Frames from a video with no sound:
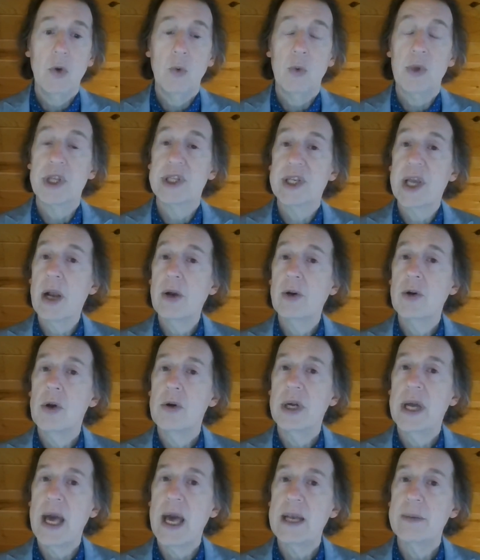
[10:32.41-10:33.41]
with the
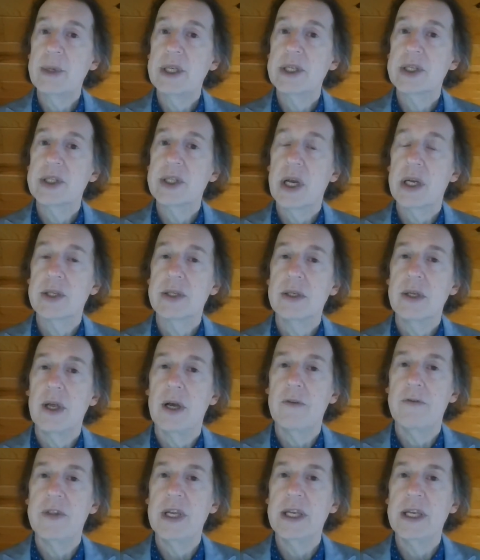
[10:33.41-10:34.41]
Scarecrow Academy discussion
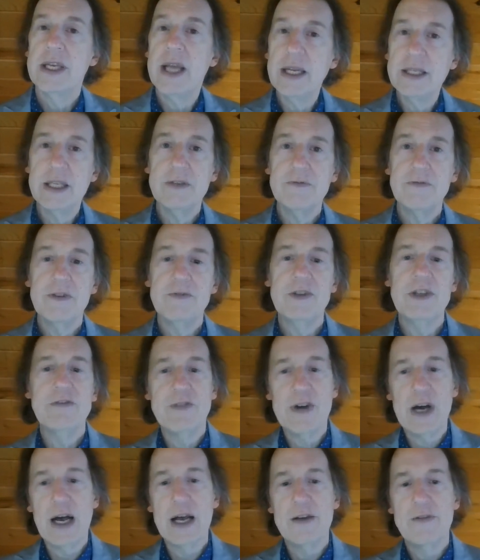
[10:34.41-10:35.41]
of the
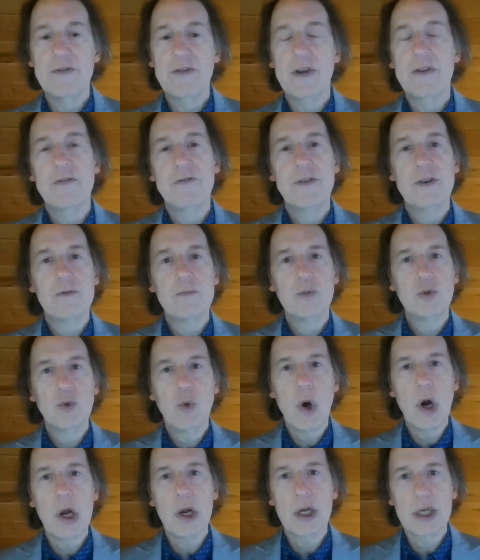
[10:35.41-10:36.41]
1955 film
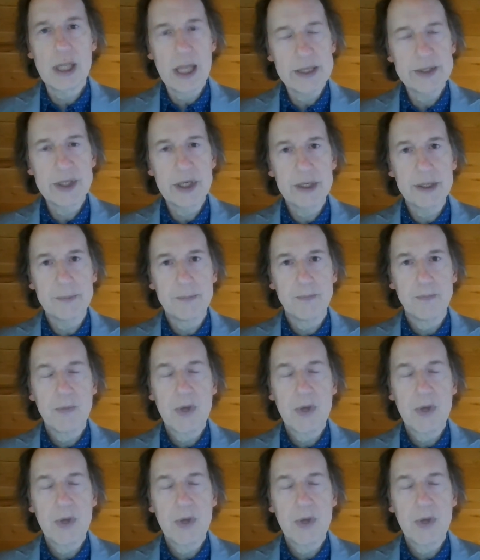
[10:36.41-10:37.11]
noir classic,